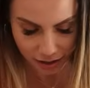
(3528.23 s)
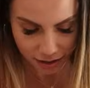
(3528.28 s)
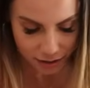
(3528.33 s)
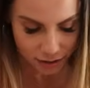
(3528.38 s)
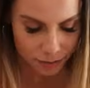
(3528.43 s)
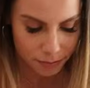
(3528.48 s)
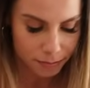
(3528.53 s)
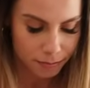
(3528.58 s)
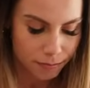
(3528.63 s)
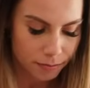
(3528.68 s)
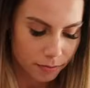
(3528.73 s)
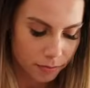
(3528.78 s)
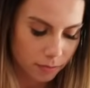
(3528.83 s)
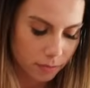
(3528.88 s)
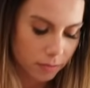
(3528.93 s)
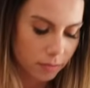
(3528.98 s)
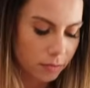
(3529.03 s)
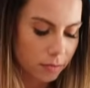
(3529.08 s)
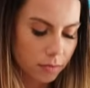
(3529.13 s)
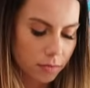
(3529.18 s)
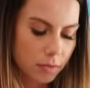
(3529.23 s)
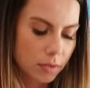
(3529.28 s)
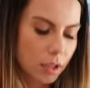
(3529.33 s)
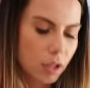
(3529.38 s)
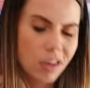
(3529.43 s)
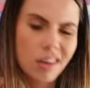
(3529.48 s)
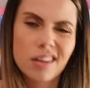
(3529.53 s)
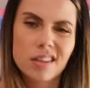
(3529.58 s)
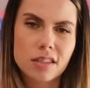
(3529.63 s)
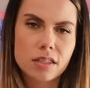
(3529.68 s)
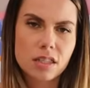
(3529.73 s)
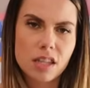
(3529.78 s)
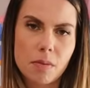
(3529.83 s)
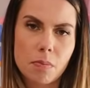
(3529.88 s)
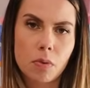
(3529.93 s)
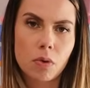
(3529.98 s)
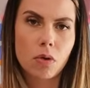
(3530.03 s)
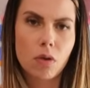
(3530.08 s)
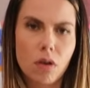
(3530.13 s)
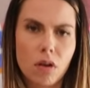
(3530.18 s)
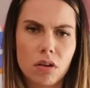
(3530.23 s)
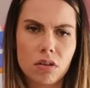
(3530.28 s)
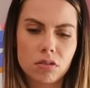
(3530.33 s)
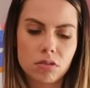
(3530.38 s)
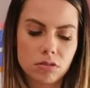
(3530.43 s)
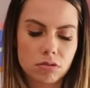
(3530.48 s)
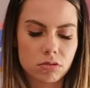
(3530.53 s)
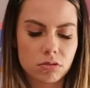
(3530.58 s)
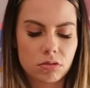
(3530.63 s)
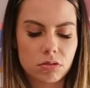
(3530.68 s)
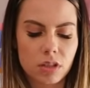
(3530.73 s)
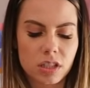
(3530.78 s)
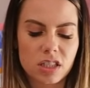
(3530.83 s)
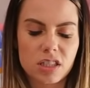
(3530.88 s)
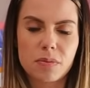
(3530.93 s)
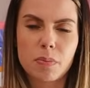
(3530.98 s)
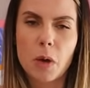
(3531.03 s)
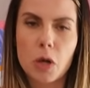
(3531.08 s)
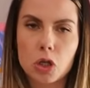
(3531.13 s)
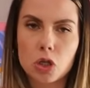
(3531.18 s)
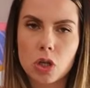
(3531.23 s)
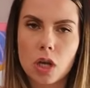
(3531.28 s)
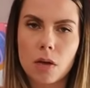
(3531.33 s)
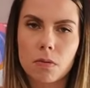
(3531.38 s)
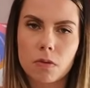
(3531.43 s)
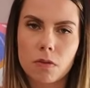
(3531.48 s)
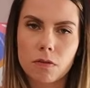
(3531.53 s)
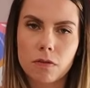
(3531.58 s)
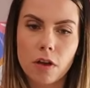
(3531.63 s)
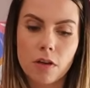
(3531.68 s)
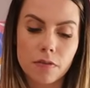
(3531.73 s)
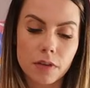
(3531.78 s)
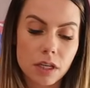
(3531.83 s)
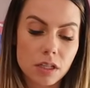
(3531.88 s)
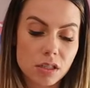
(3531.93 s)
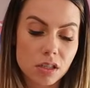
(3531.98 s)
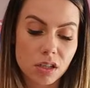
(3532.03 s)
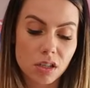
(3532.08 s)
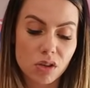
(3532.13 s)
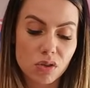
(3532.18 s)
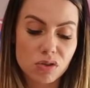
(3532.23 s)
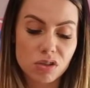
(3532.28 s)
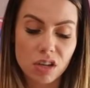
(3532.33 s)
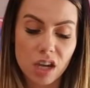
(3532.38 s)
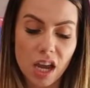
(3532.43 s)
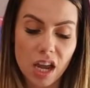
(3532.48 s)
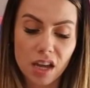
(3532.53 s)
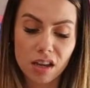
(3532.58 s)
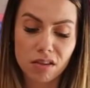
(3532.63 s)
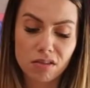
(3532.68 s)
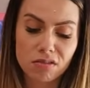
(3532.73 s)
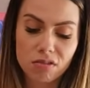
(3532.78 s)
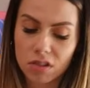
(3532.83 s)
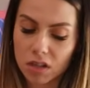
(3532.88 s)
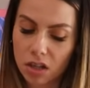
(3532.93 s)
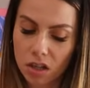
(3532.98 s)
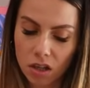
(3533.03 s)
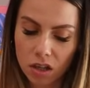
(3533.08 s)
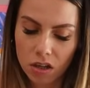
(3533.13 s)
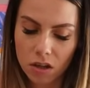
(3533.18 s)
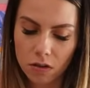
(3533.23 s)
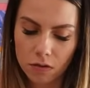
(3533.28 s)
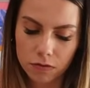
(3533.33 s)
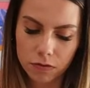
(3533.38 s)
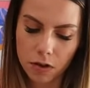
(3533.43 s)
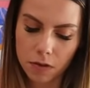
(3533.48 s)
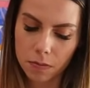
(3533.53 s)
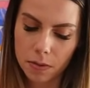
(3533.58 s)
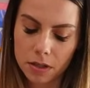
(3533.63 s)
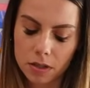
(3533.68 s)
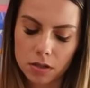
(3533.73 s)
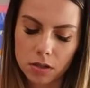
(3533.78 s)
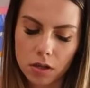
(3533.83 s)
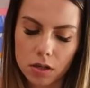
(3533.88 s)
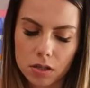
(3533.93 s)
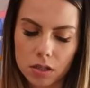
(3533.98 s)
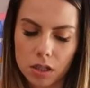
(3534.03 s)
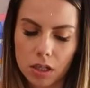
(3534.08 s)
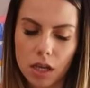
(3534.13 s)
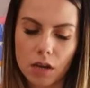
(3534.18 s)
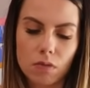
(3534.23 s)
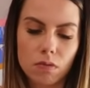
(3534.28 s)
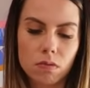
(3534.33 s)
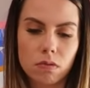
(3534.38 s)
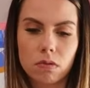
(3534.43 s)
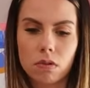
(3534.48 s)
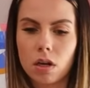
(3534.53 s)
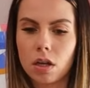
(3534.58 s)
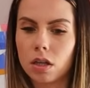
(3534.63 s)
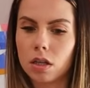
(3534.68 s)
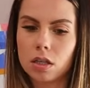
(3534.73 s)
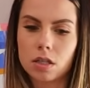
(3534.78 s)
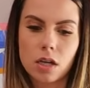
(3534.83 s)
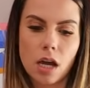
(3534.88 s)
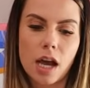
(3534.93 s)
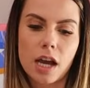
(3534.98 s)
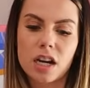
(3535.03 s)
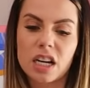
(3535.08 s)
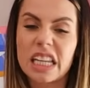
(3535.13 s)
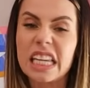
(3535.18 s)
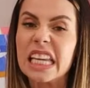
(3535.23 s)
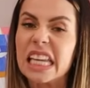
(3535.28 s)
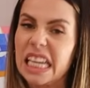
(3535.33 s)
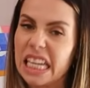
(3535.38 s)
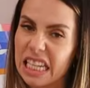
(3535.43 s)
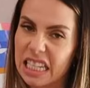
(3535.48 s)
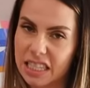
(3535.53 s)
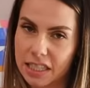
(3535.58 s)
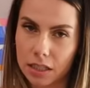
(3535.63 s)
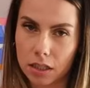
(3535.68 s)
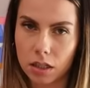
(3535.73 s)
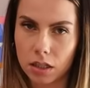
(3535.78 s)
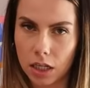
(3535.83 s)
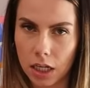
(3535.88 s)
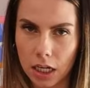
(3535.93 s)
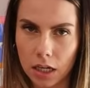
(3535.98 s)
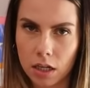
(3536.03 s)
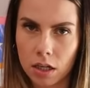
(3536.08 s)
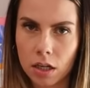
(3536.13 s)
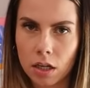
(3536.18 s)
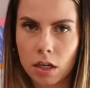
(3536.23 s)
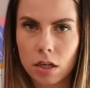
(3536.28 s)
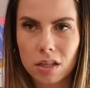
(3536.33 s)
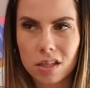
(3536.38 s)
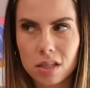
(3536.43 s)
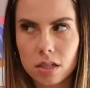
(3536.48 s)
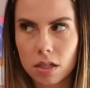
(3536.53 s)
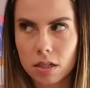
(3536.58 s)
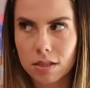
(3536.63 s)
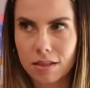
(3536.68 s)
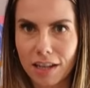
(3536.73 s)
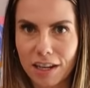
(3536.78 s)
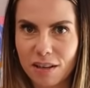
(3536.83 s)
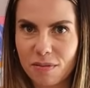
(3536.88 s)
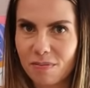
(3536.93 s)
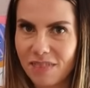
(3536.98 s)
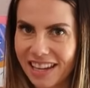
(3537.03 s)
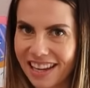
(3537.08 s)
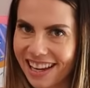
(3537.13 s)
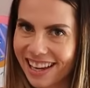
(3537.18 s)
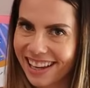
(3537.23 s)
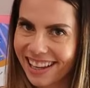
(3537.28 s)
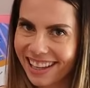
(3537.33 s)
That's typical, especially after Fluff eats a huge cake. Fluffbean starts to get really tired easily, just like me.